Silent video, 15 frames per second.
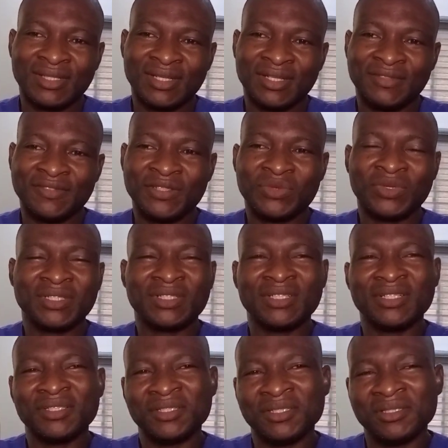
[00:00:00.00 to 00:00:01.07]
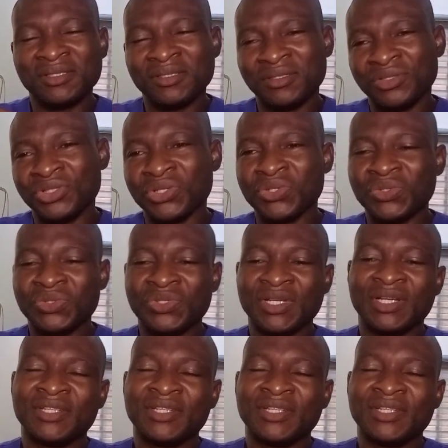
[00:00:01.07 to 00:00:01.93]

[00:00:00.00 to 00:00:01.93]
and frequently it shows